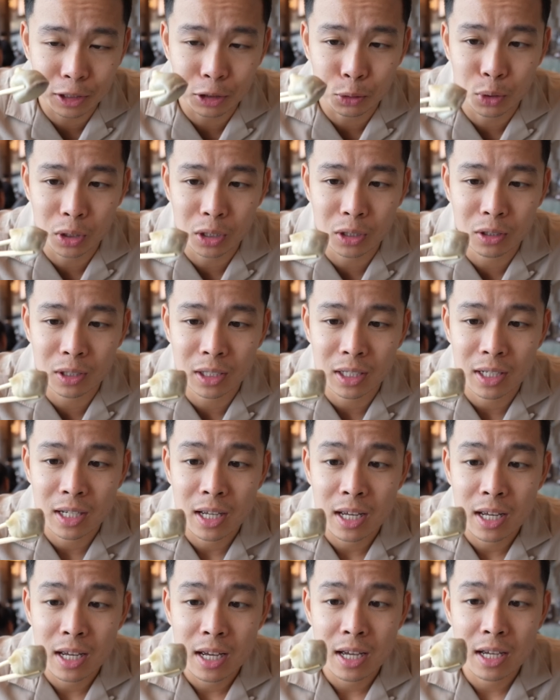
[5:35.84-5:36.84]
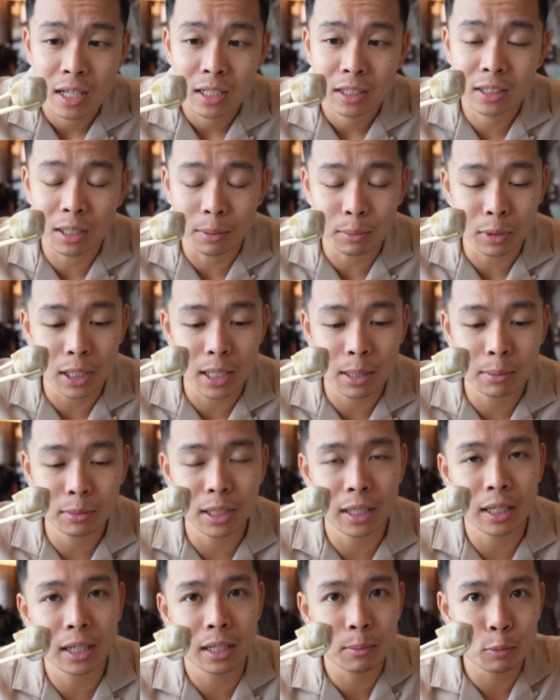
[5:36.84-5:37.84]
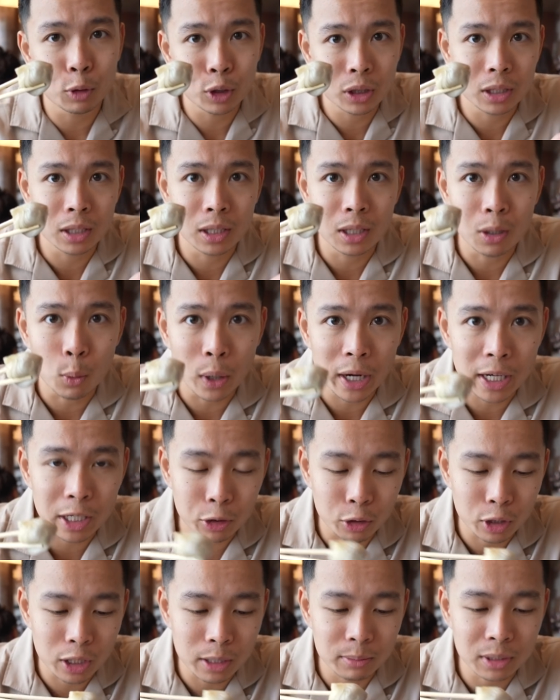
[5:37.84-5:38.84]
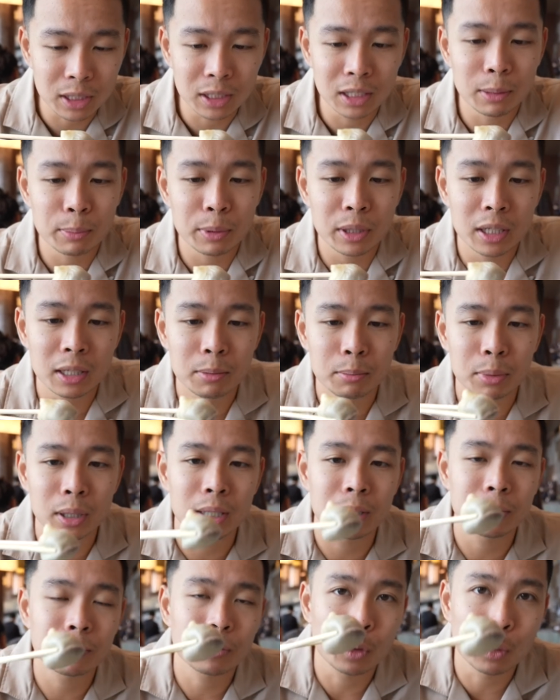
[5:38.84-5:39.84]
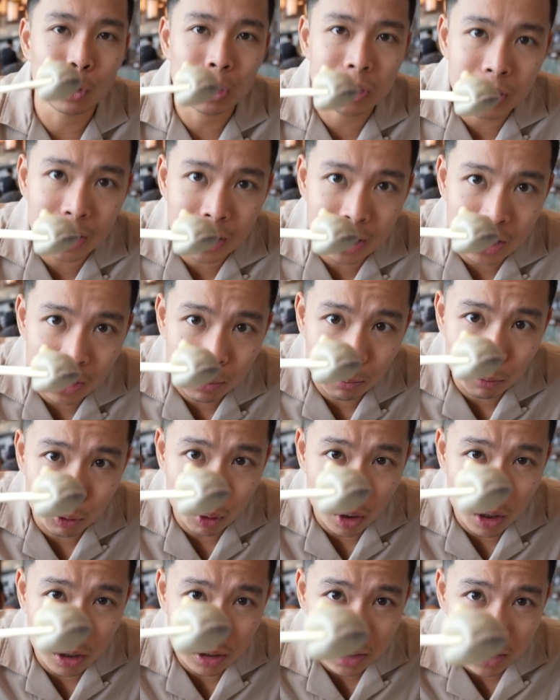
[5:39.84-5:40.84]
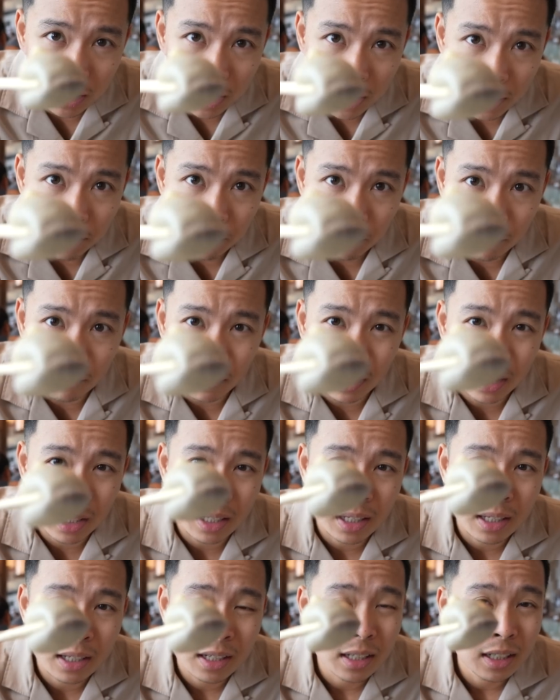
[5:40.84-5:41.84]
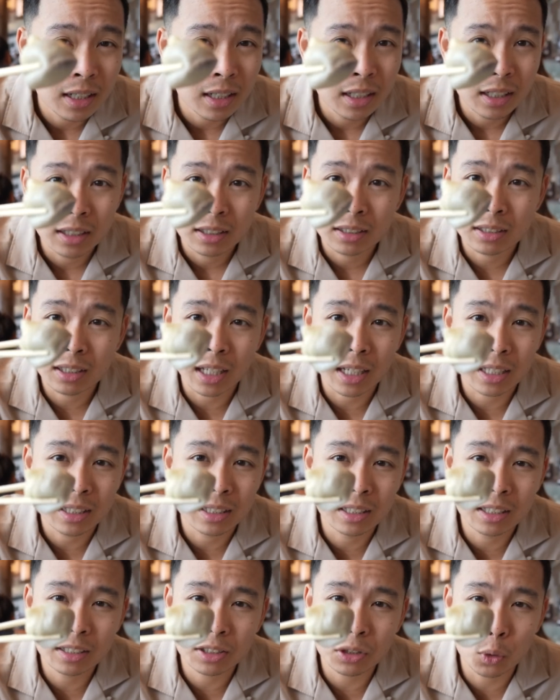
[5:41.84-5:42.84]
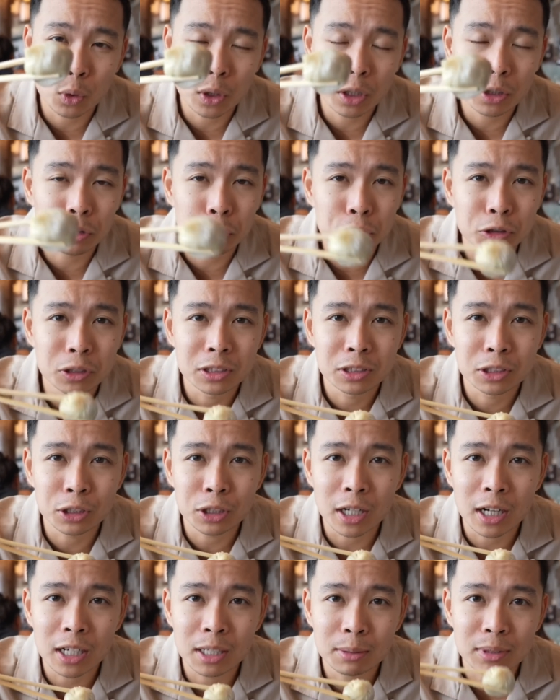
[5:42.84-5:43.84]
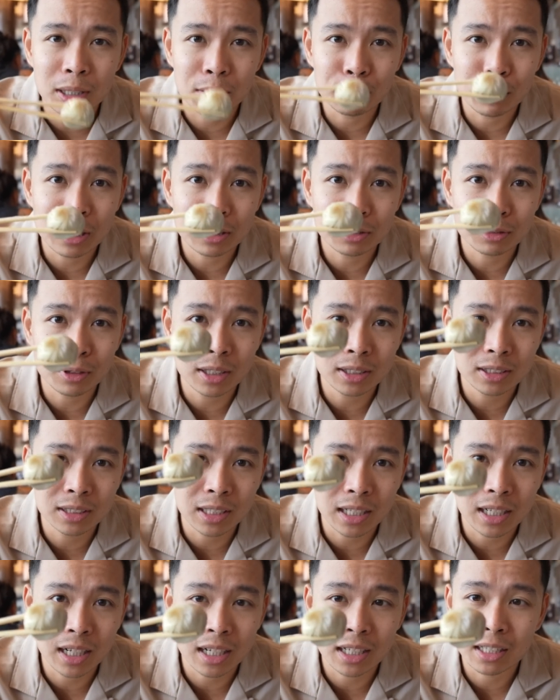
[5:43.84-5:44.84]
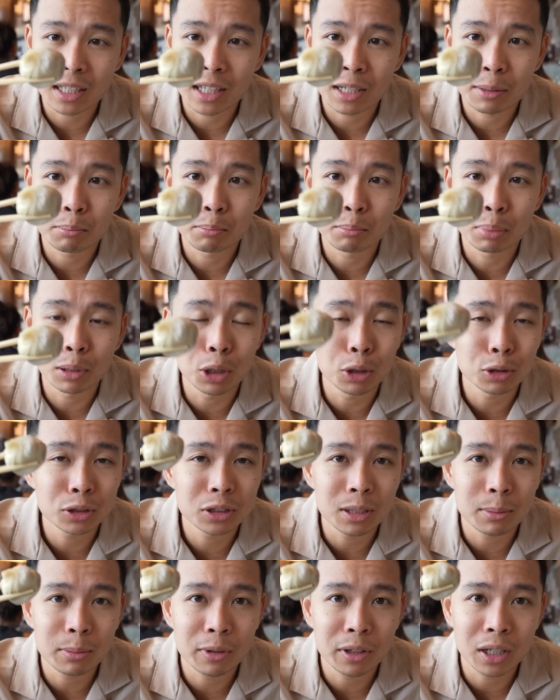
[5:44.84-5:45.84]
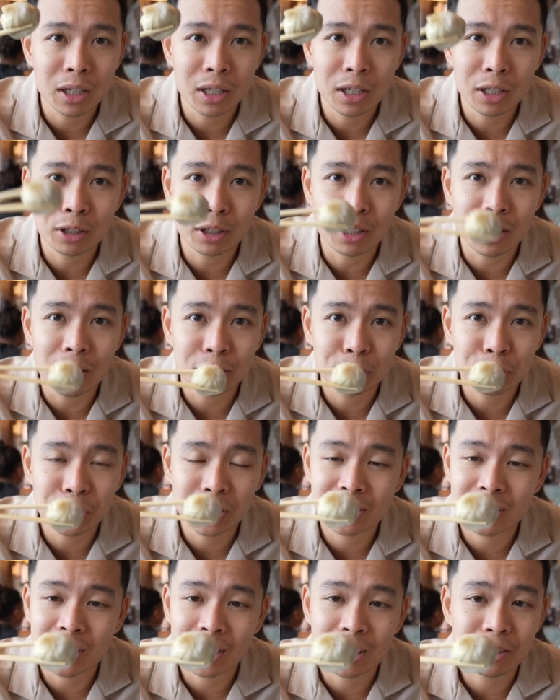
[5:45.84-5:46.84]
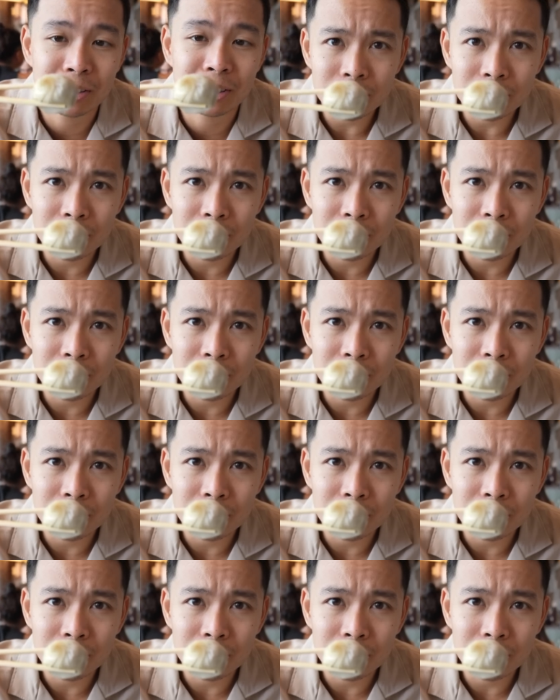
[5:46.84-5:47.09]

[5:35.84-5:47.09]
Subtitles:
the world. Sometimes I get them with the white cream to dip it in, but we're just gonna eat them raw today. So like, these are one of those dessert items at restaurants that kind of like blow some of the other entrees out